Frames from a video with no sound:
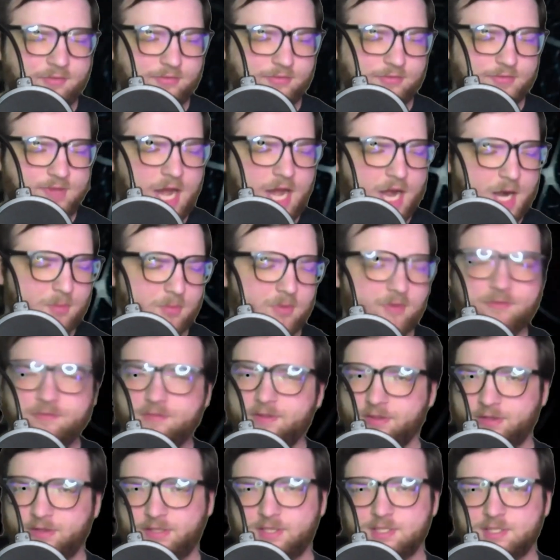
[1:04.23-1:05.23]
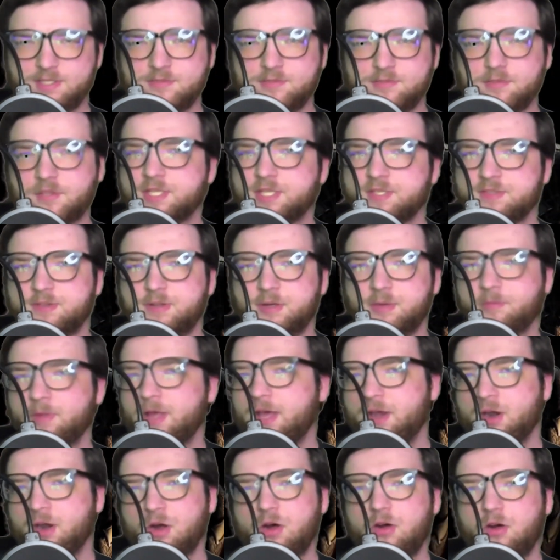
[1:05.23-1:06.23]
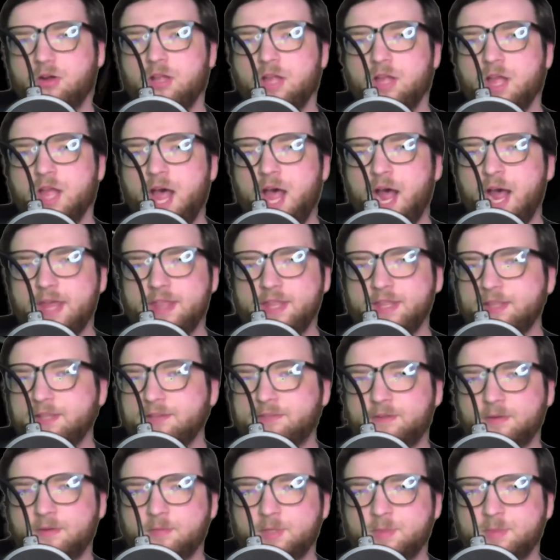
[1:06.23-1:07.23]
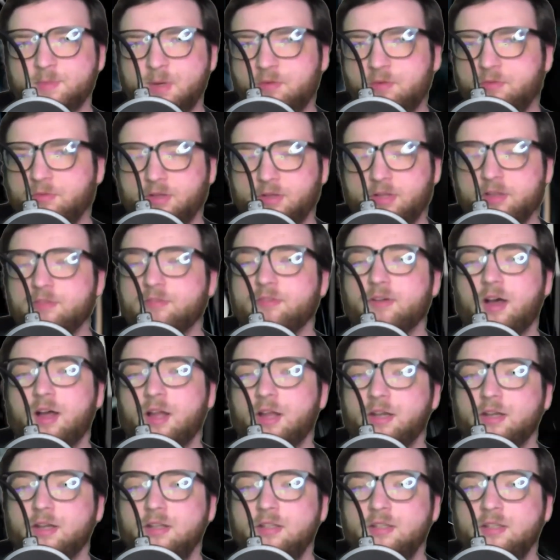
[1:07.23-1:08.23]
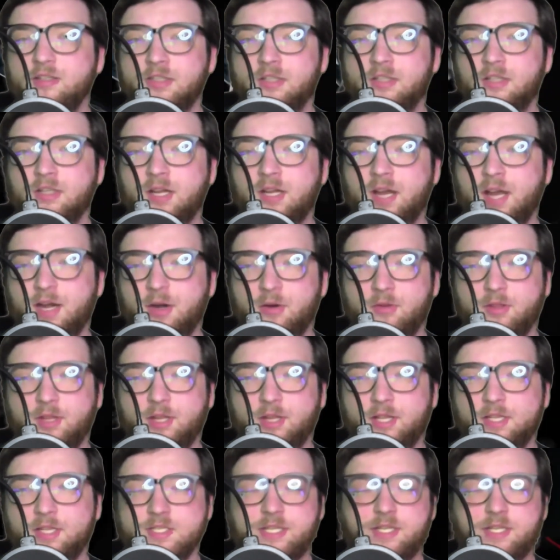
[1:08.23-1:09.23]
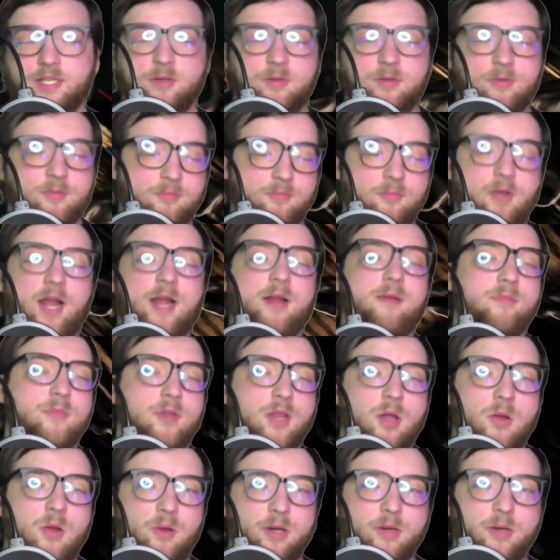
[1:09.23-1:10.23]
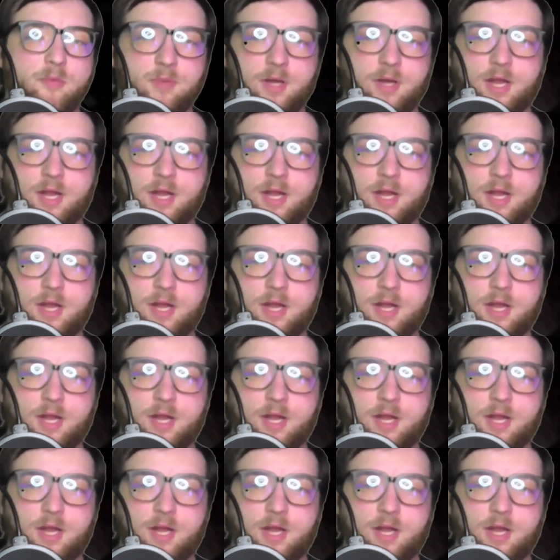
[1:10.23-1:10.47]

terrible feelings for this film at all. I think the film is perfectly fine. I don't think it's, like, mind blowing, but I